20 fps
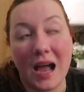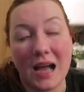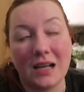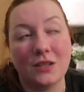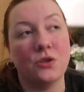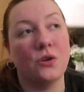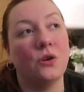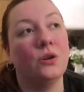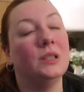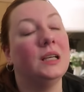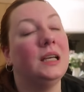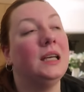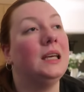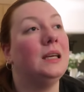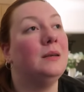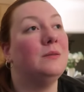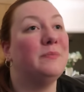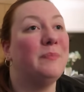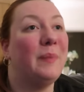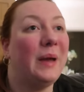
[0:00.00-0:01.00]
at all he
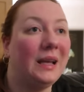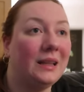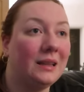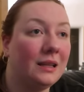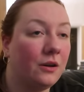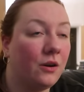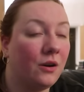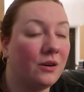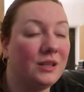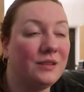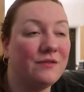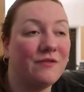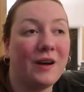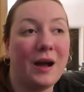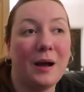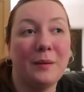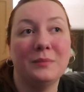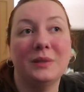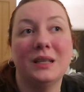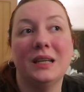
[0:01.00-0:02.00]
keeps bailing on his
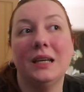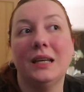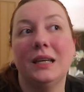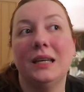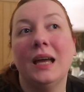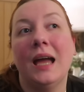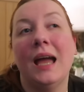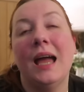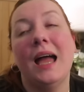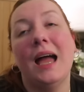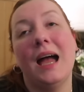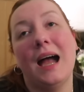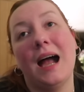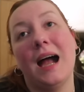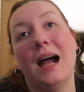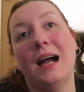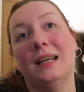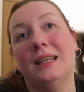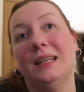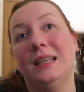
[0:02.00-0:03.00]
family
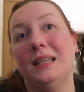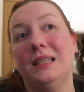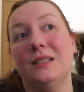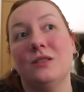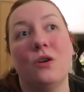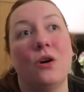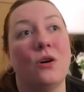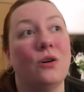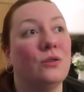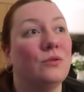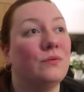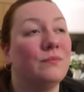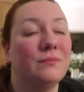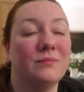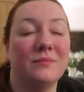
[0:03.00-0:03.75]
and he's not